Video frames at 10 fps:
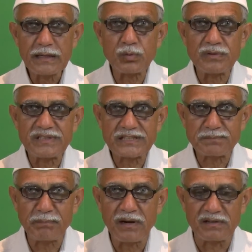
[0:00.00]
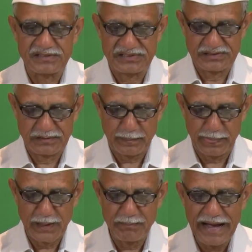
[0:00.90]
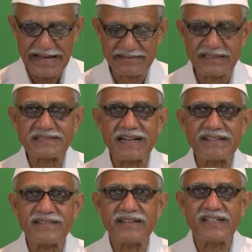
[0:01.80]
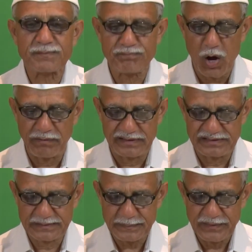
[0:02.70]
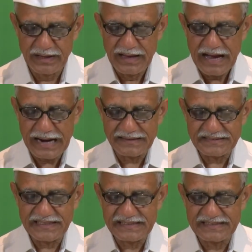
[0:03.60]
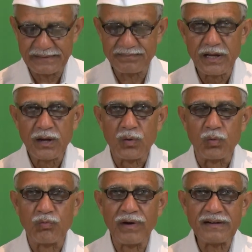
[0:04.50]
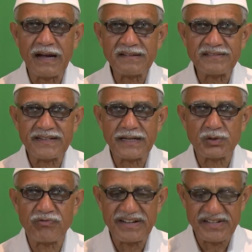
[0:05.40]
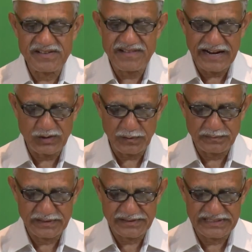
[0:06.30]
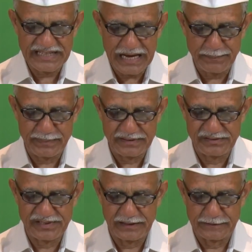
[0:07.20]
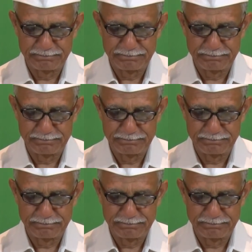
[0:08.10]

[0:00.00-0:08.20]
to disperse by exercising his powers under section 129 of the CRPC,